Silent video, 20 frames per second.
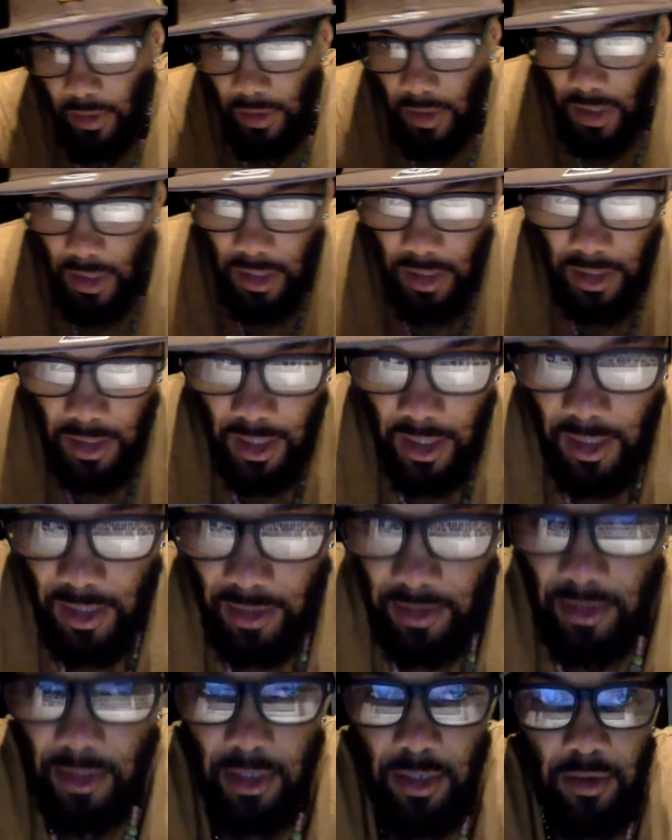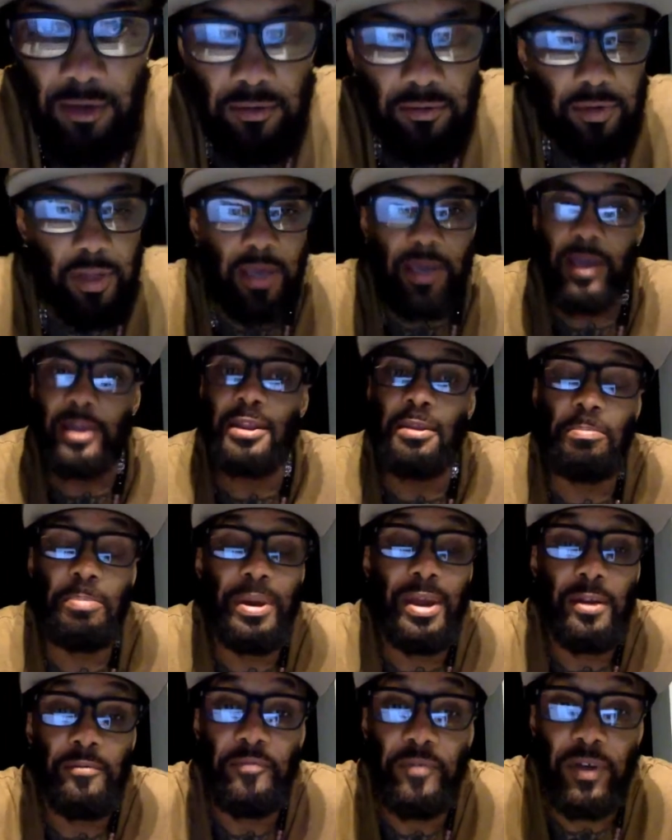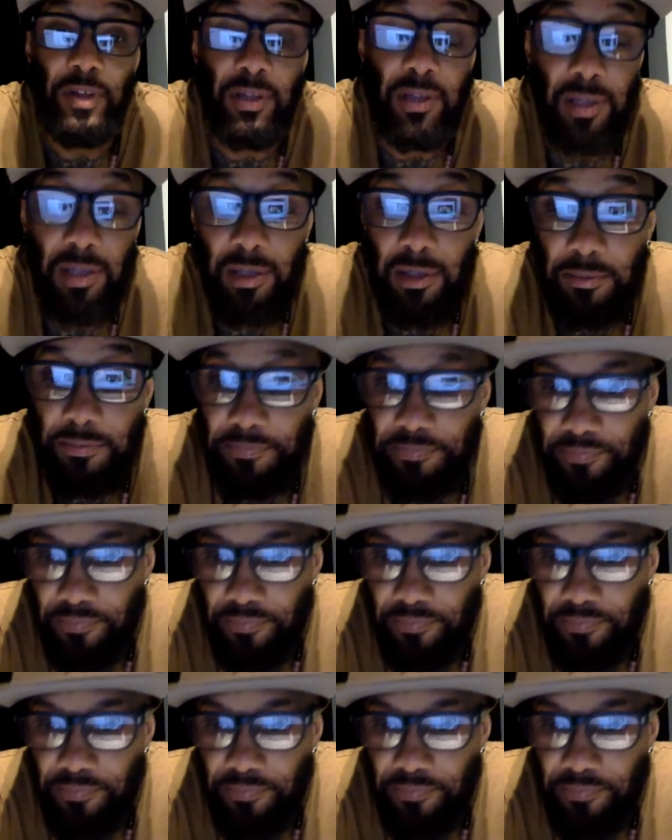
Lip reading: And you know, they get the benefits.